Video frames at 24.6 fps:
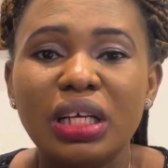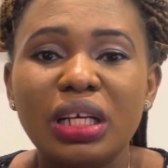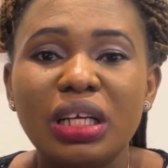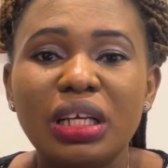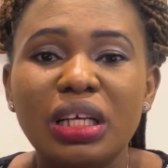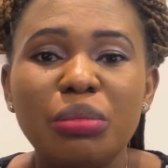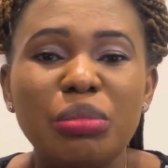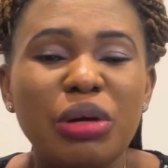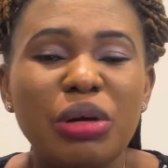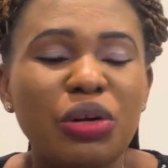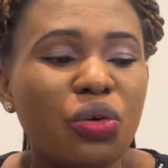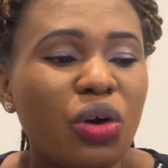
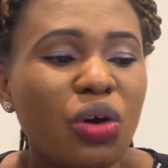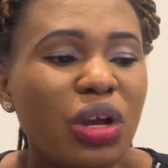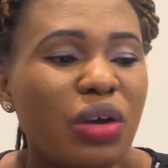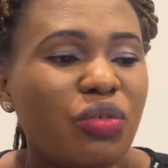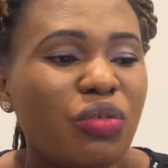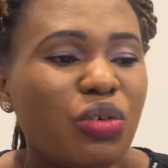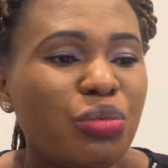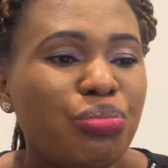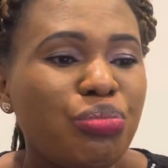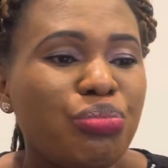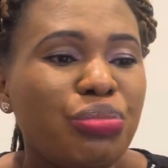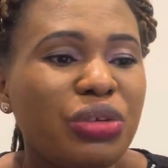It may not
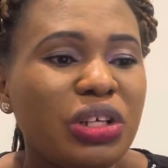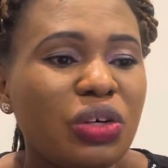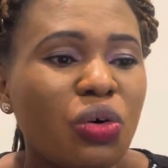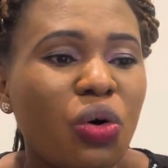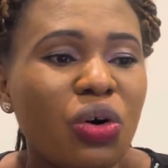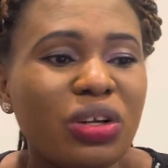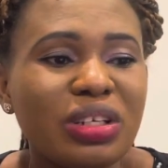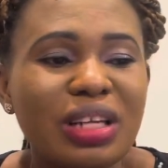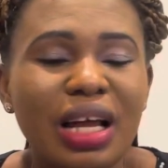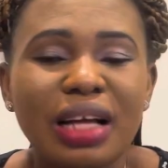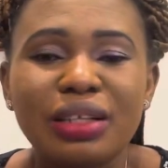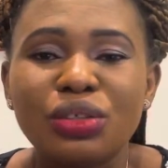even be all
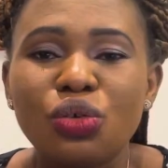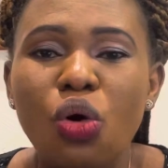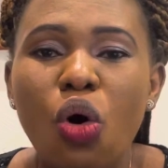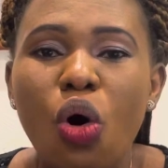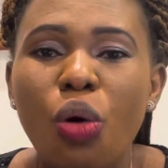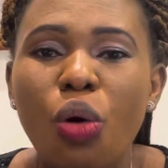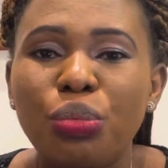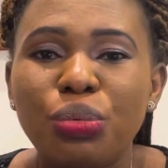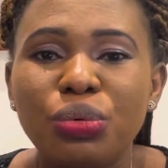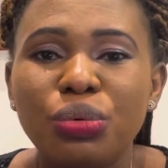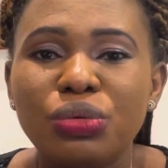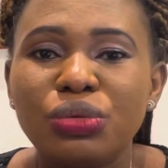that
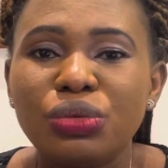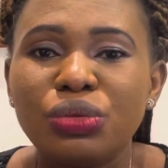up